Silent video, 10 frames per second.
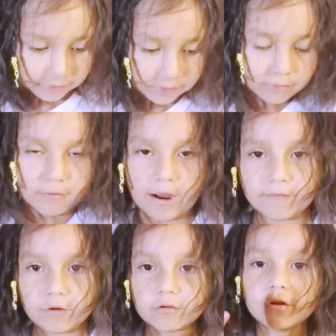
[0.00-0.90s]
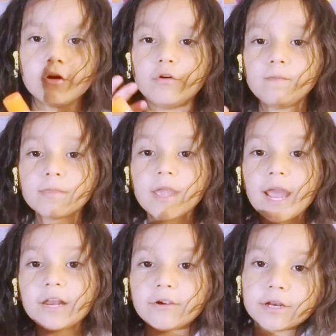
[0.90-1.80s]
you're going to grab your glue
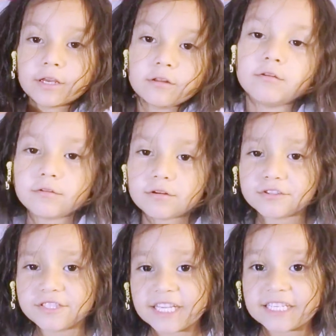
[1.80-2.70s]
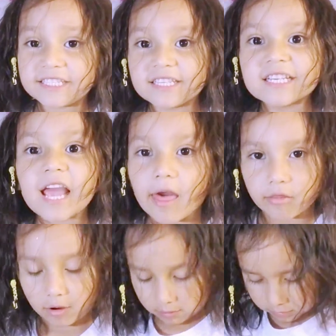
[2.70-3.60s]
and you're going to glue those things
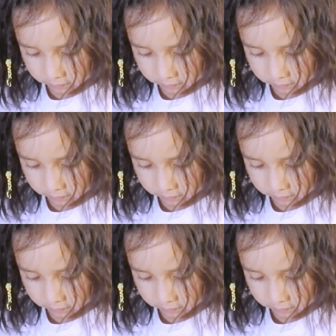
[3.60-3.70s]
together.